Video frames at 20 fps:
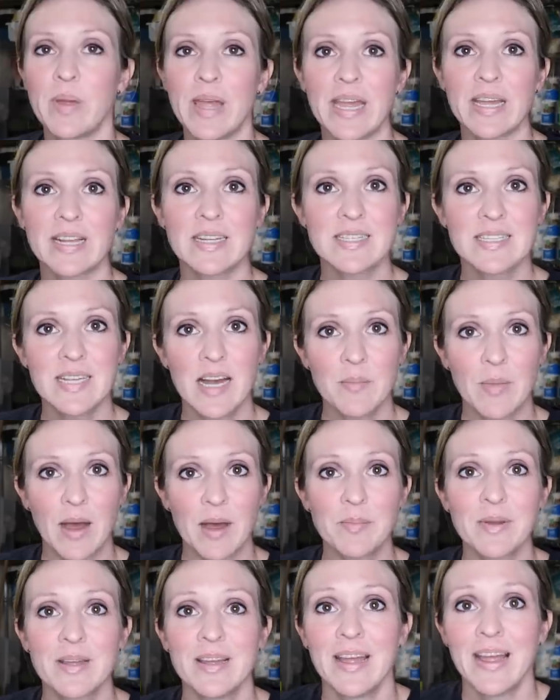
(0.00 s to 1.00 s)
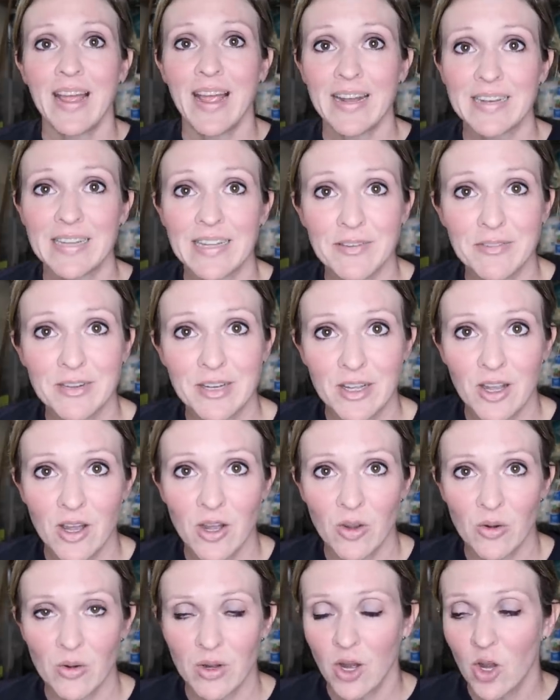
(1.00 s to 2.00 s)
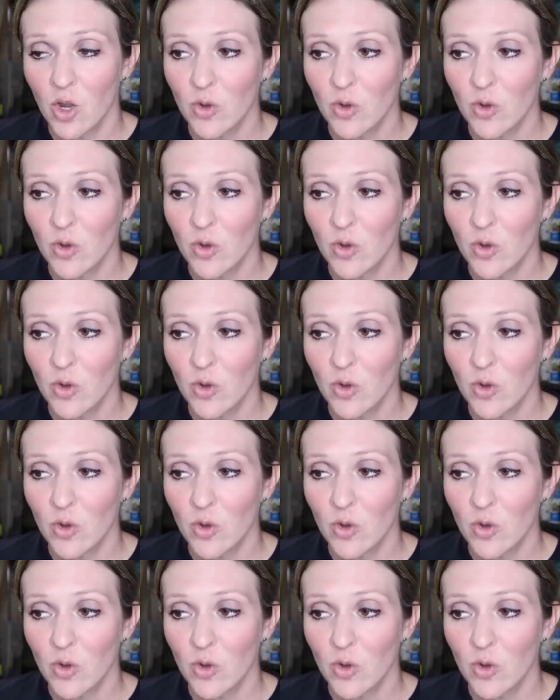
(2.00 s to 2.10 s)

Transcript: pick some up and give it a go.